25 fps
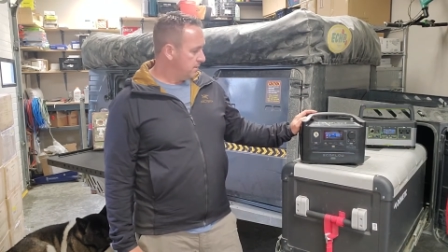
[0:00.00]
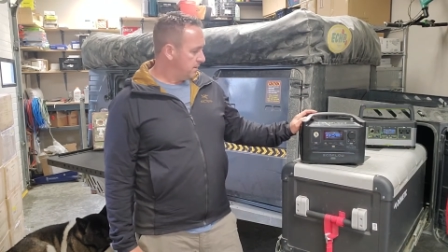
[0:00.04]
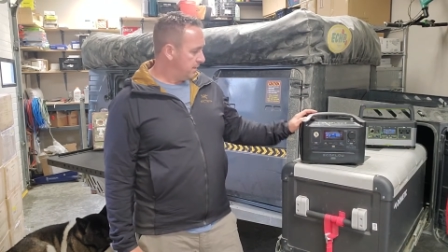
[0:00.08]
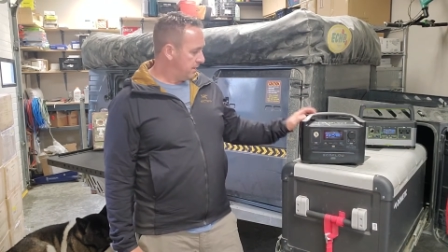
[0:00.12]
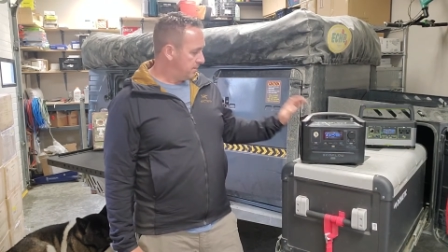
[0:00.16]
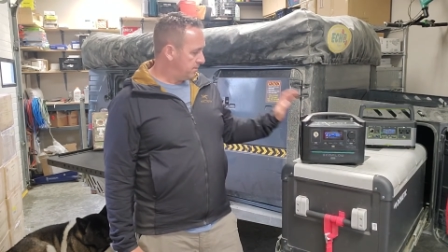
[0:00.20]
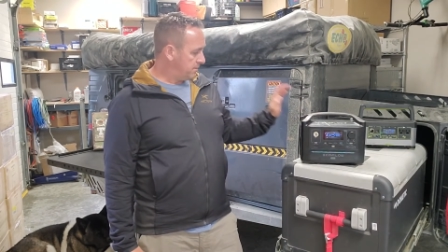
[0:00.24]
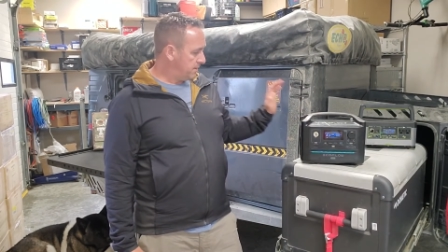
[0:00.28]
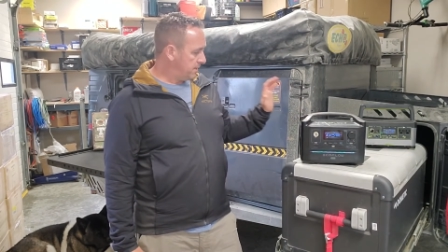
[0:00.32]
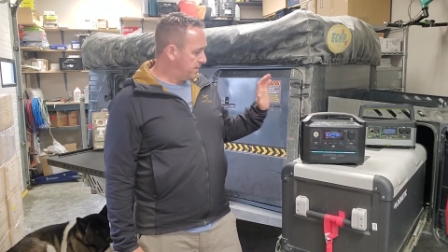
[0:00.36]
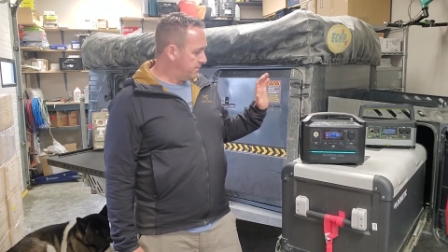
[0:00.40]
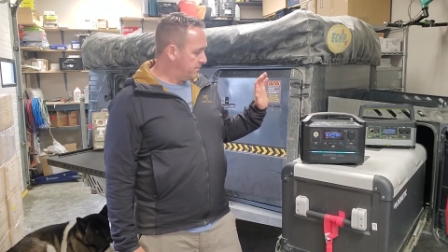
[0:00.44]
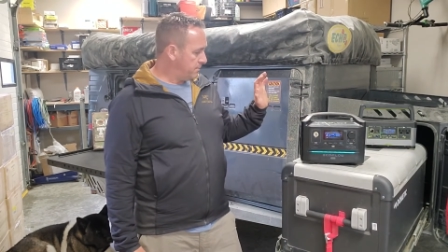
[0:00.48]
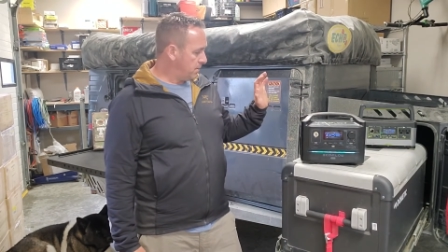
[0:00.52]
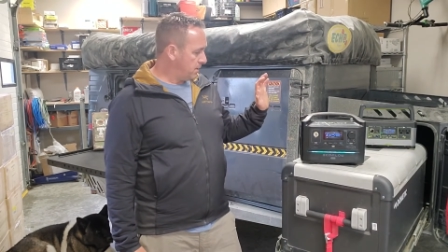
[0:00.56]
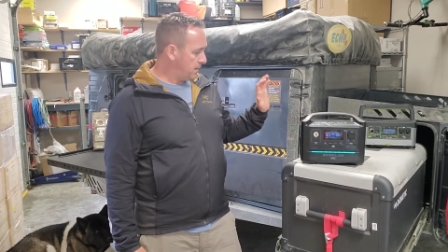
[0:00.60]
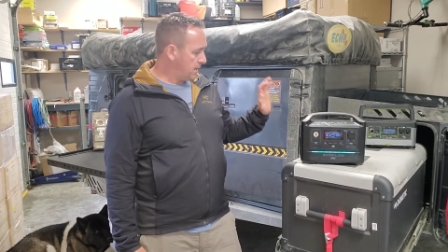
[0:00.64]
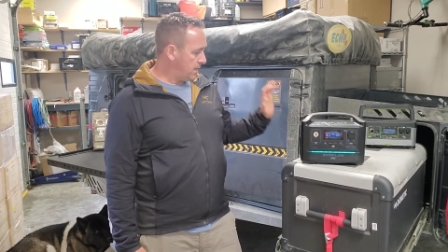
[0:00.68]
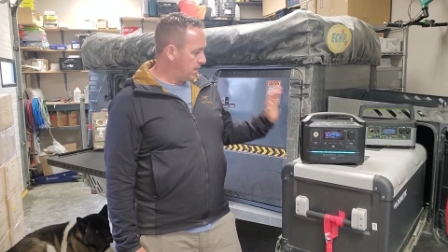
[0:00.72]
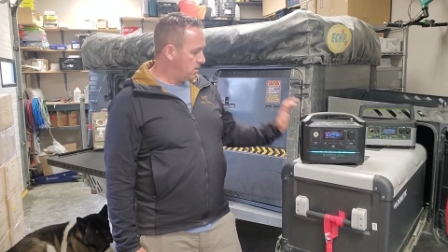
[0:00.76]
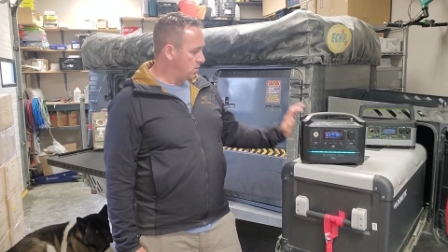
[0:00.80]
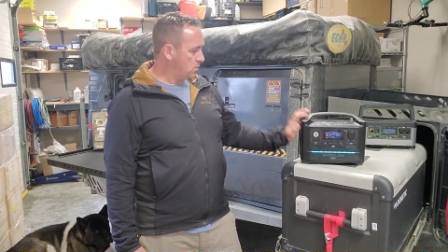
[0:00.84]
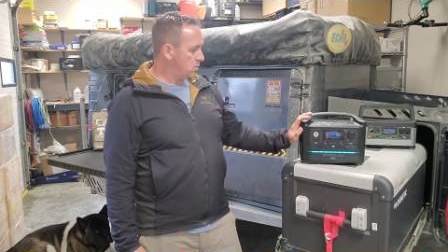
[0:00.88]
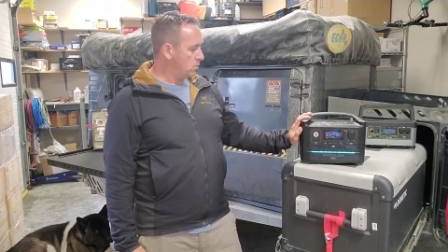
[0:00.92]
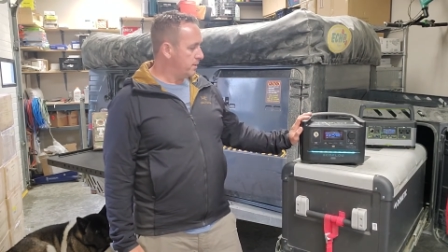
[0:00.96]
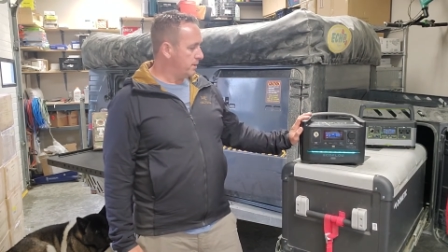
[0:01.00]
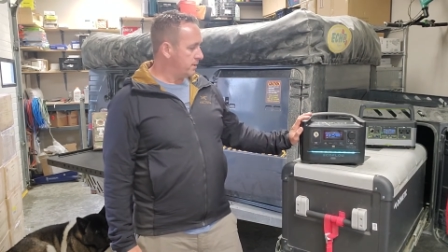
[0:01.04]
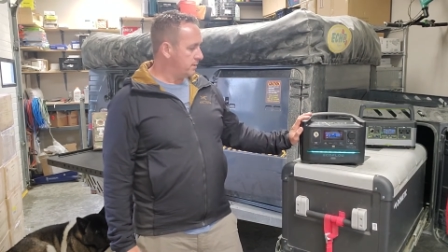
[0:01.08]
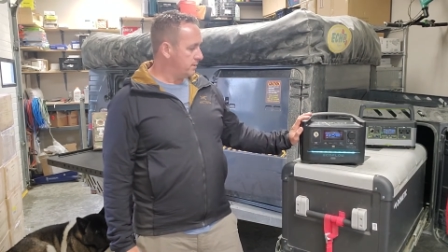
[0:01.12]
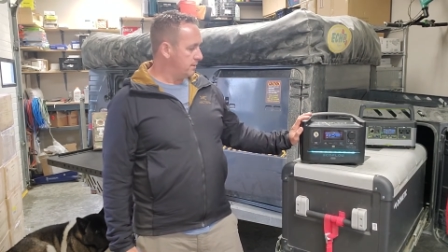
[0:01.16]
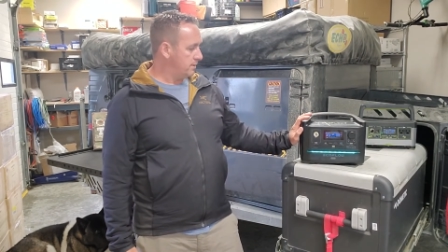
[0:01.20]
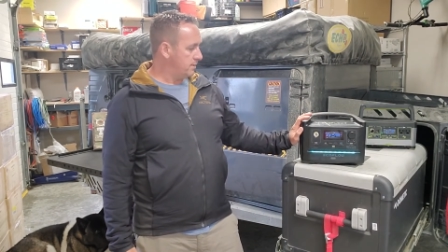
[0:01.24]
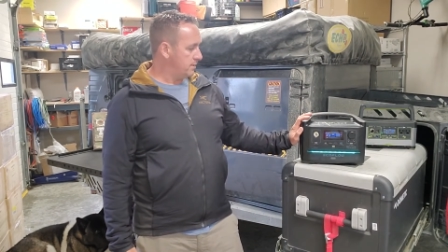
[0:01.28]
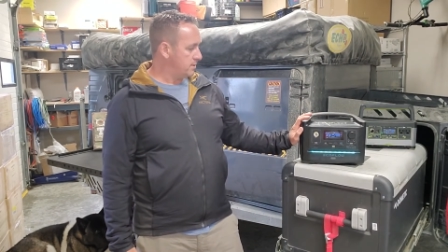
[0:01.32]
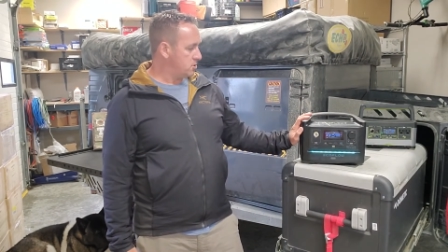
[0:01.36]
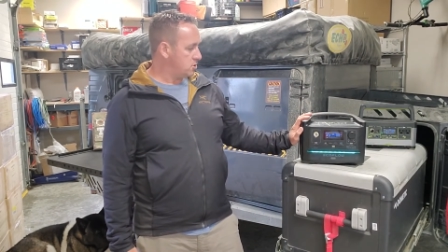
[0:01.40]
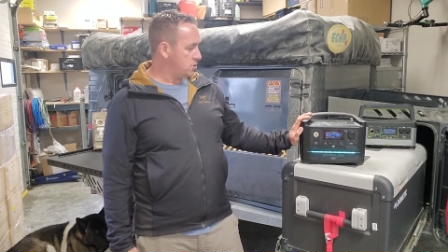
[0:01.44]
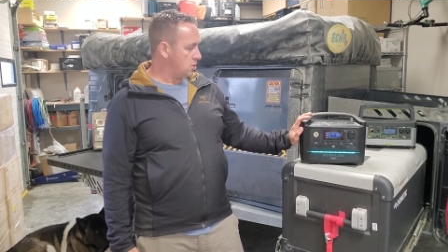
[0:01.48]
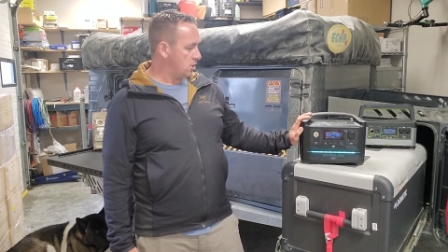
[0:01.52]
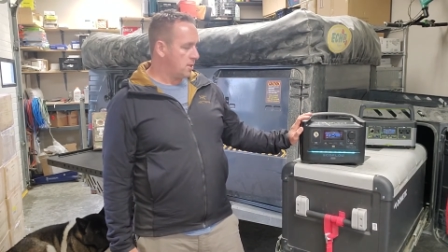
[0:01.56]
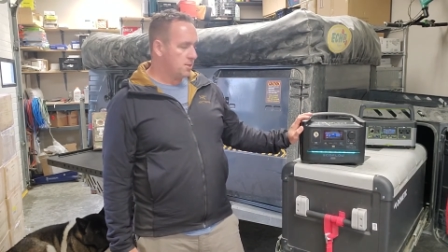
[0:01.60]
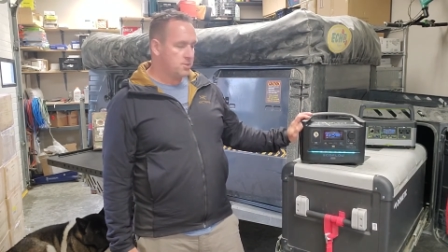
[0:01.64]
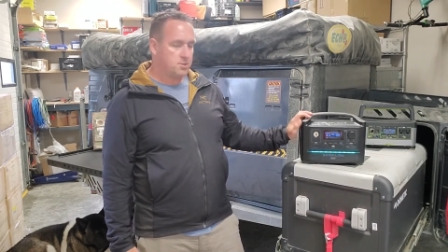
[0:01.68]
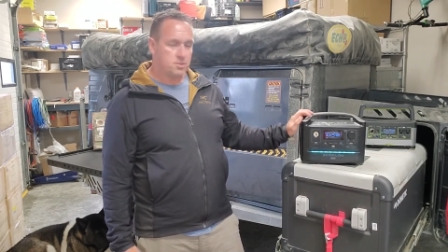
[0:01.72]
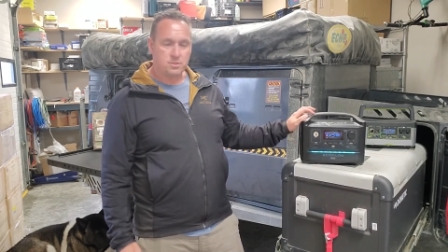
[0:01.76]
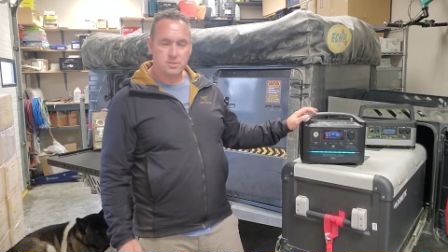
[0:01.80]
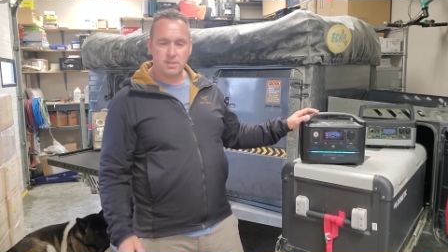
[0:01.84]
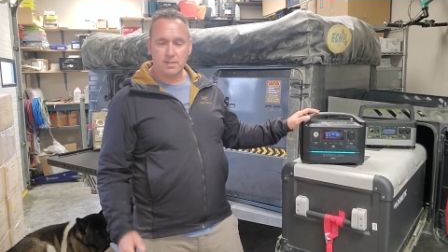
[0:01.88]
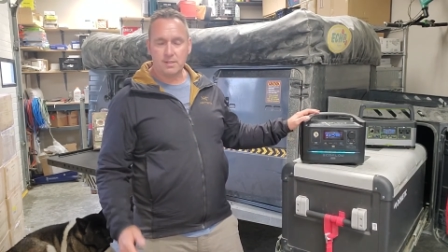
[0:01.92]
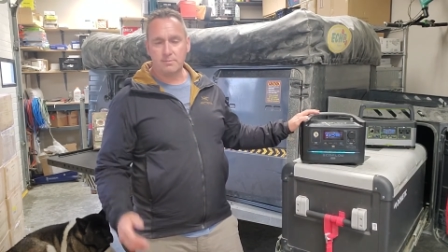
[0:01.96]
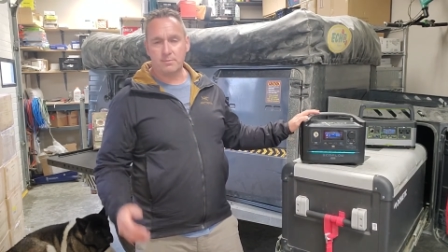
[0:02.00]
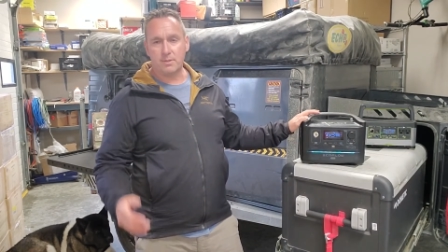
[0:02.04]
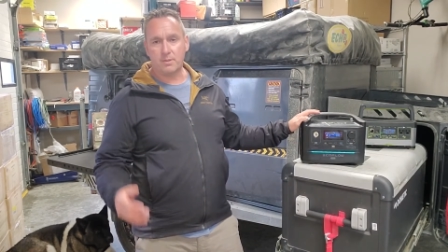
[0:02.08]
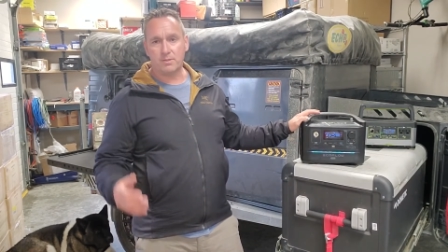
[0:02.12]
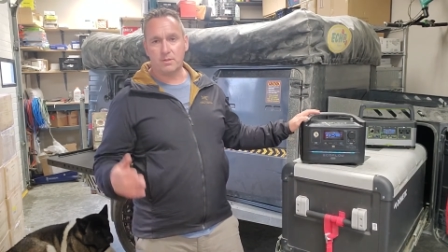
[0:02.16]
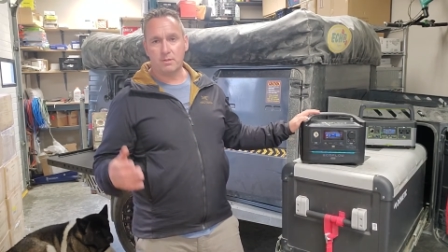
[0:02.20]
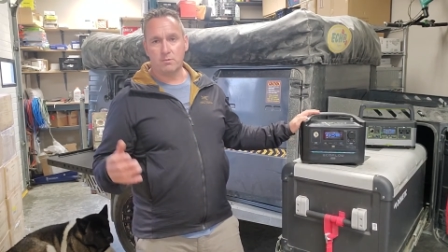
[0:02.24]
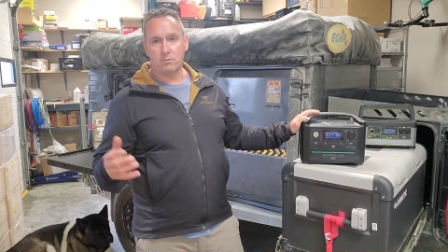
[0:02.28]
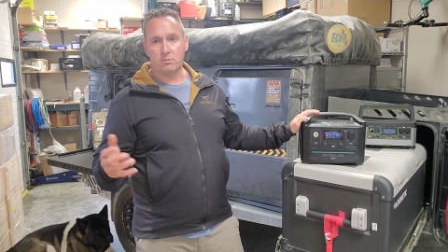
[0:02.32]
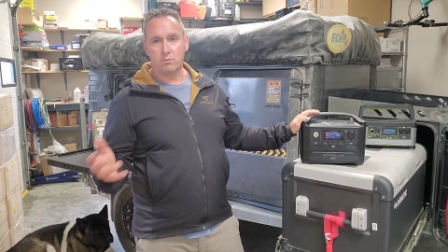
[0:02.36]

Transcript: Like, think about how quickly this charges. Think about the